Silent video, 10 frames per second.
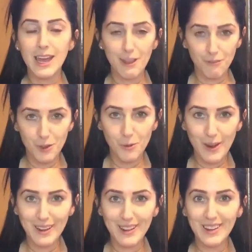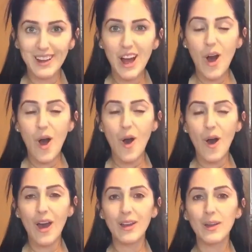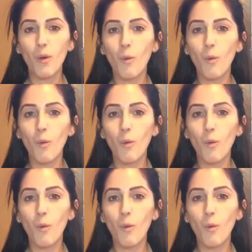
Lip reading: if you will, on